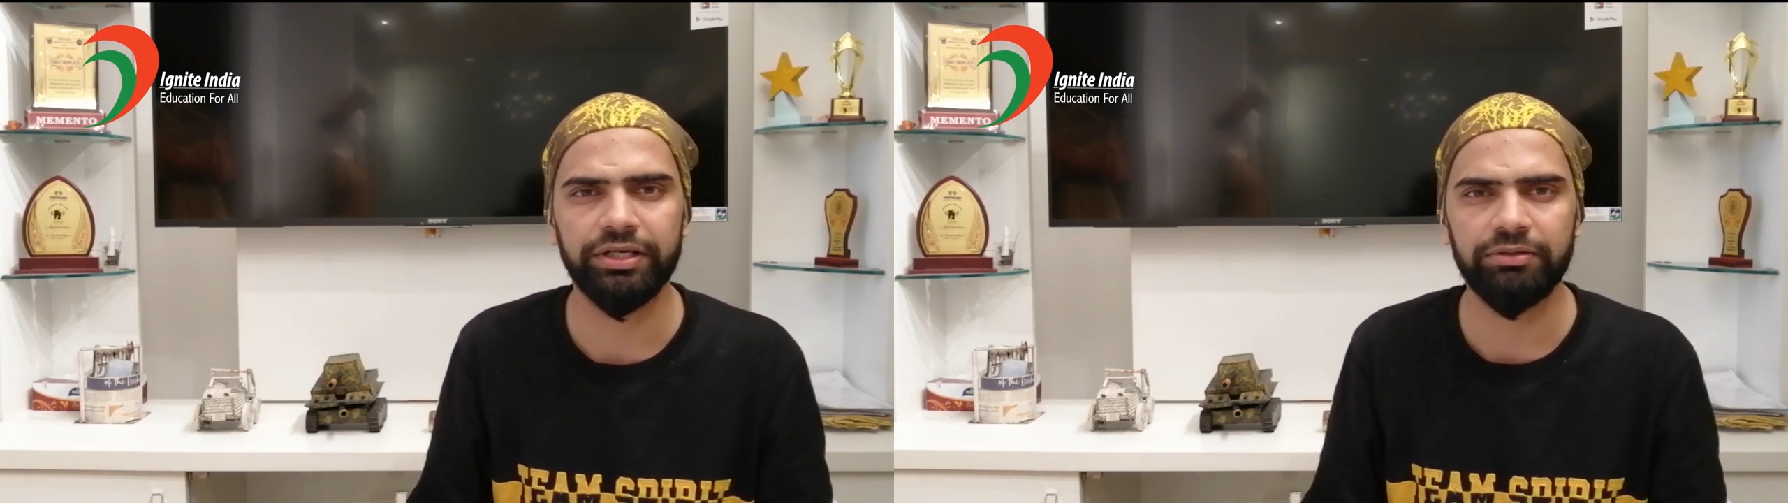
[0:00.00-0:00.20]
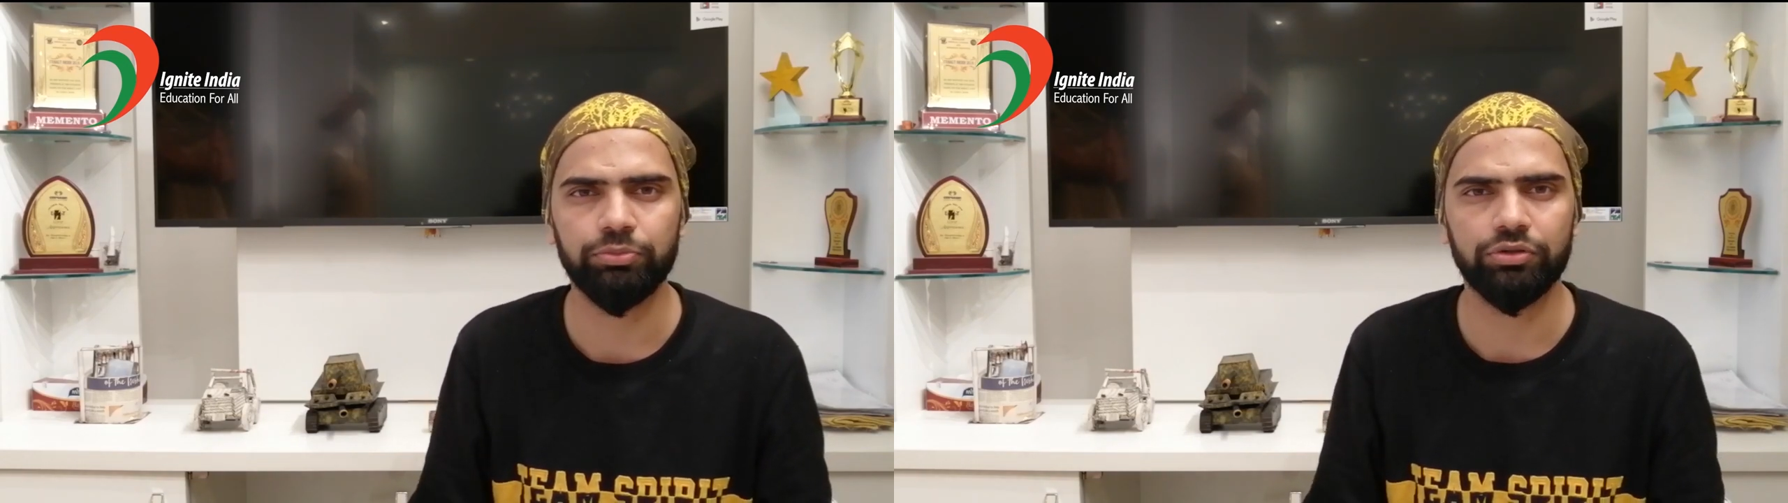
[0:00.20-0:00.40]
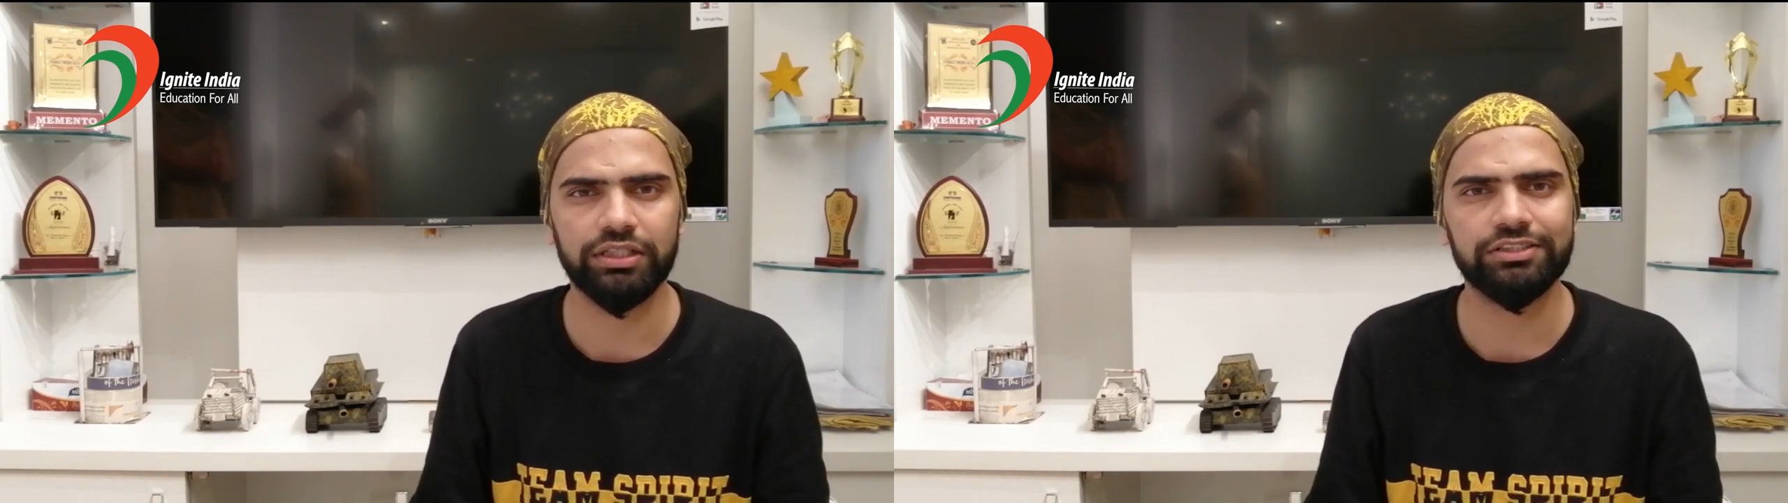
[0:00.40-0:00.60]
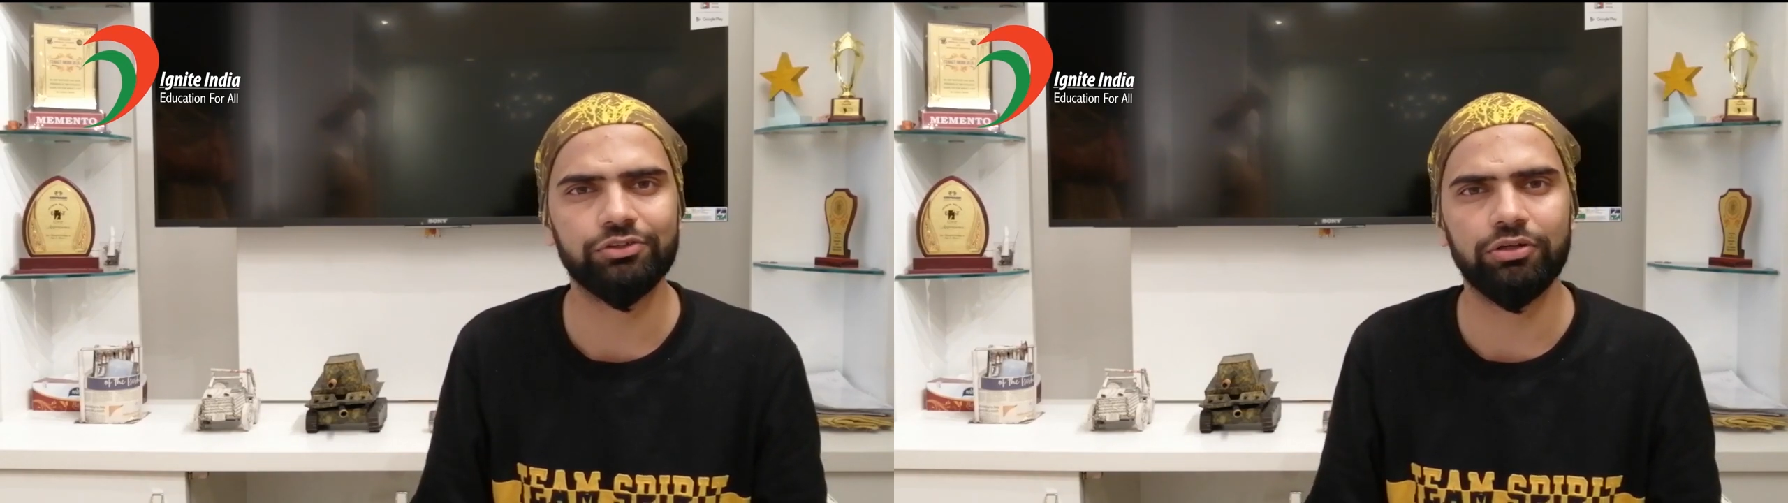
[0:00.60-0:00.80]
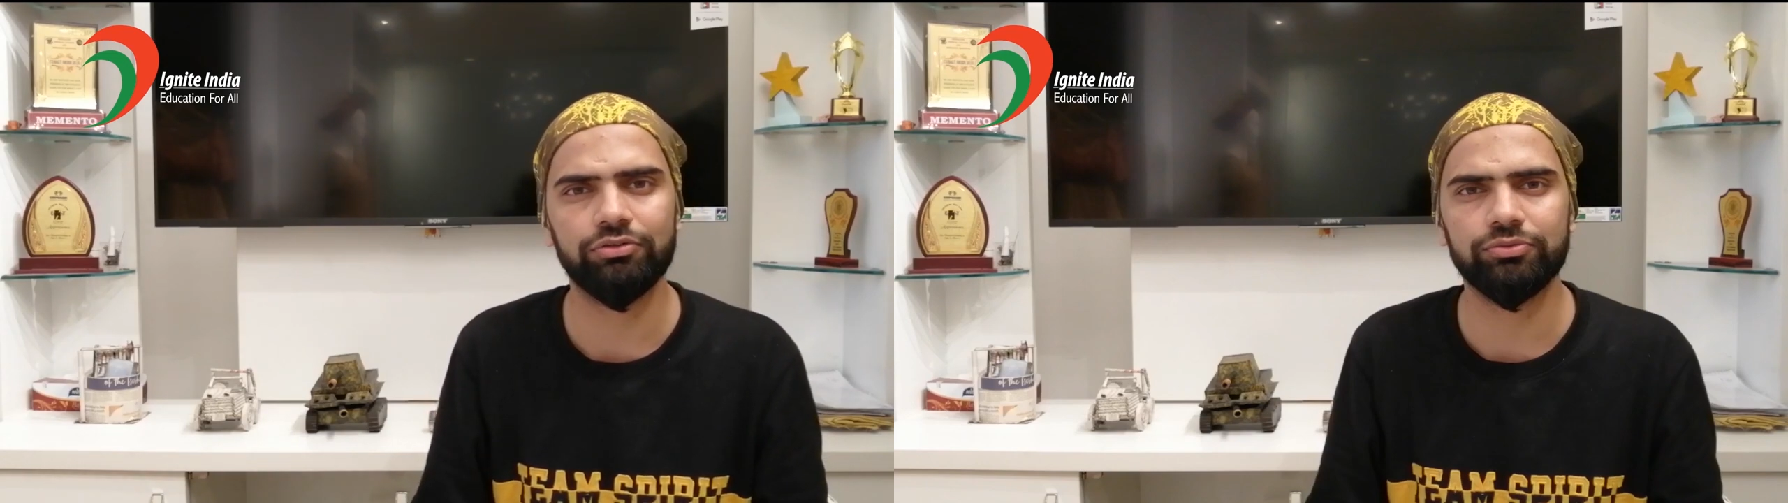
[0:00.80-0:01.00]
many
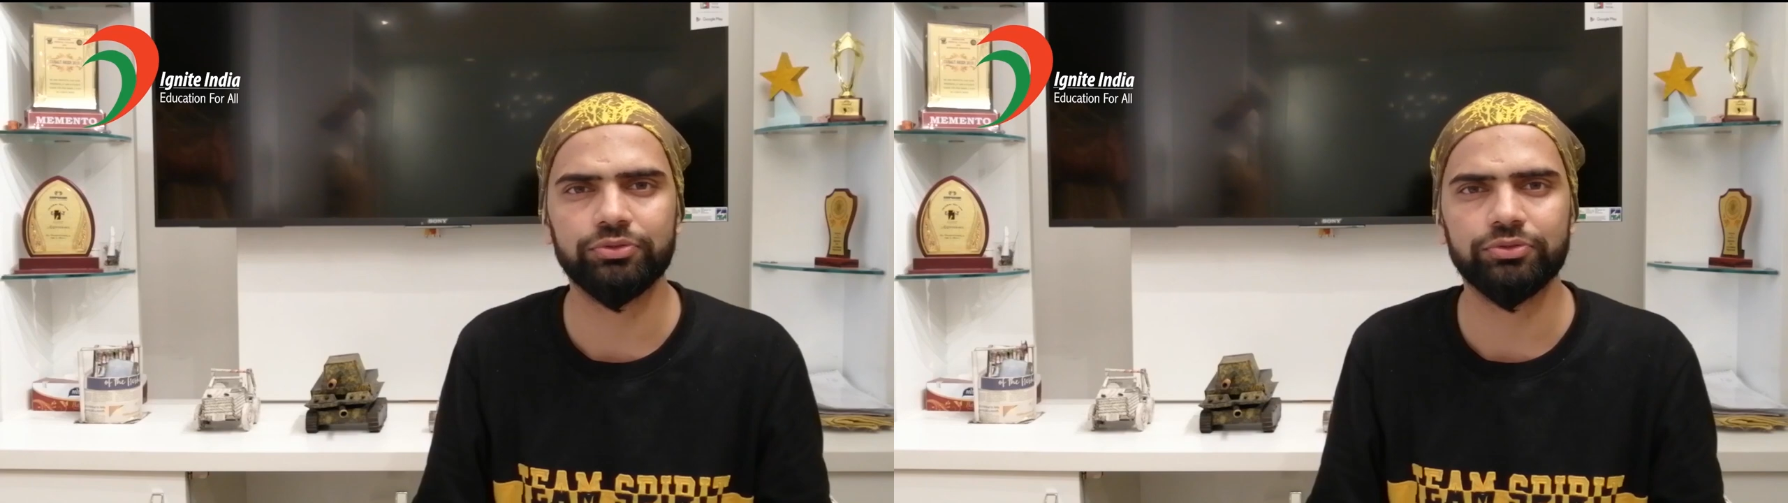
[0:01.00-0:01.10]
booklets also